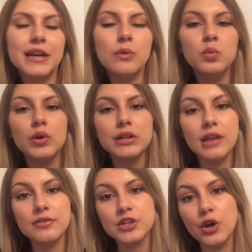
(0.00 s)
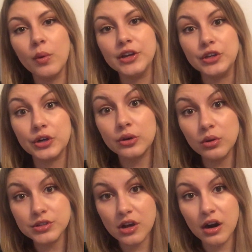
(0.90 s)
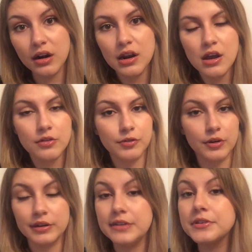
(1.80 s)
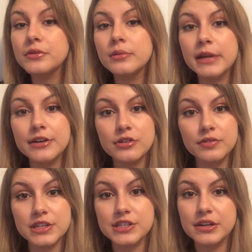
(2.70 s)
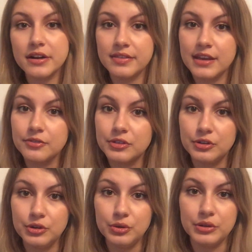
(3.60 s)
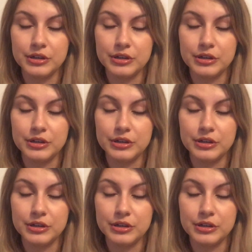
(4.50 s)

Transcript: but I would love to know what your goals are for even the remainder of this year and then for the new